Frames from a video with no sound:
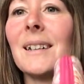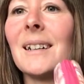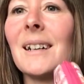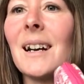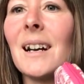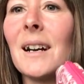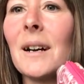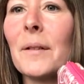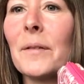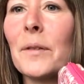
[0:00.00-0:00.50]

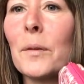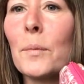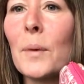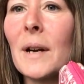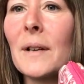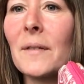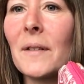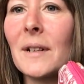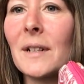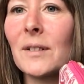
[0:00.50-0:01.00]
The
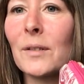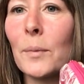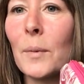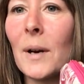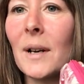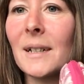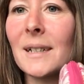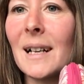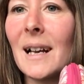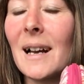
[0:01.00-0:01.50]
way that it's
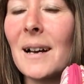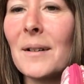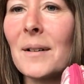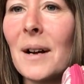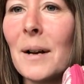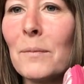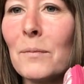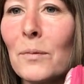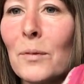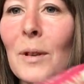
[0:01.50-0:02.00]
worked out,
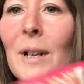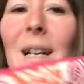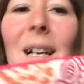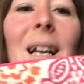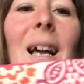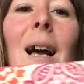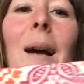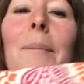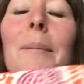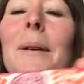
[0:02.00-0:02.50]
I'm really
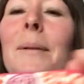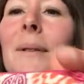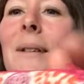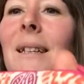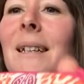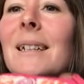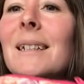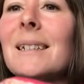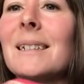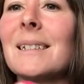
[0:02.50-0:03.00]
happy with
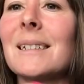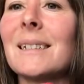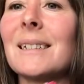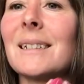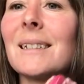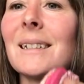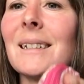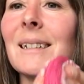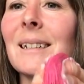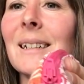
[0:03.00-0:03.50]
it.
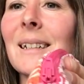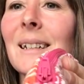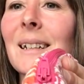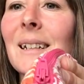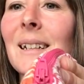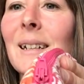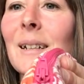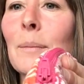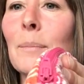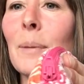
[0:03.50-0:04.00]

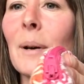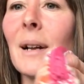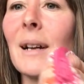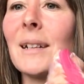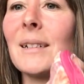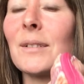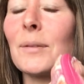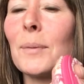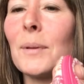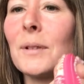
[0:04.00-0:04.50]
but
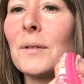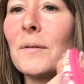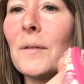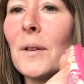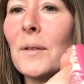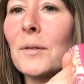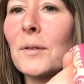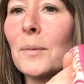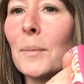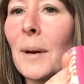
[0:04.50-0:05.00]
it's one of
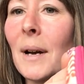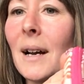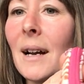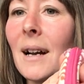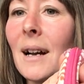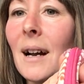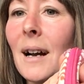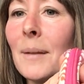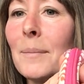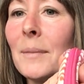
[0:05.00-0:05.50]
those
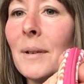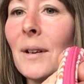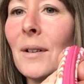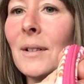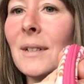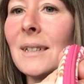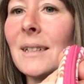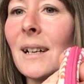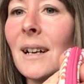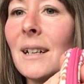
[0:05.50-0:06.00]
where I'm
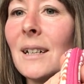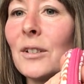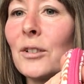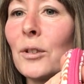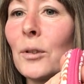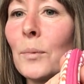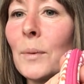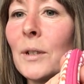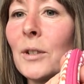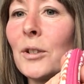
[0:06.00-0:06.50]
not entirely
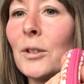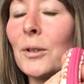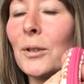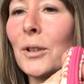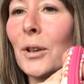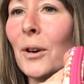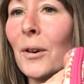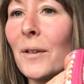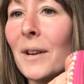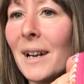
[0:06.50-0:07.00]
sure which
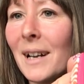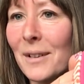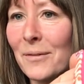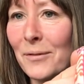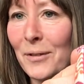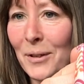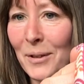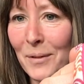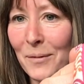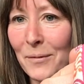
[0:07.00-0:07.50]
tutorial I
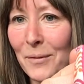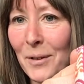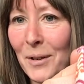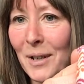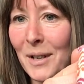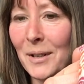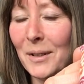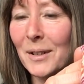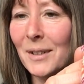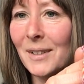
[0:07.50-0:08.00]

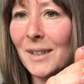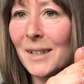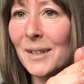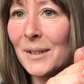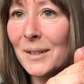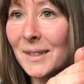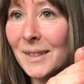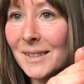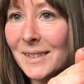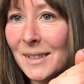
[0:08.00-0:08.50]
followed because I
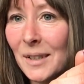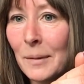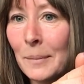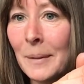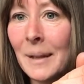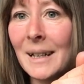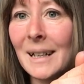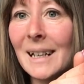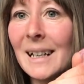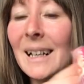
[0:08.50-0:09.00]
looked at so
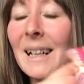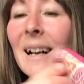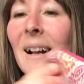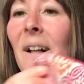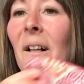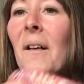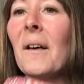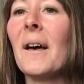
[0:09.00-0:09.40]
many.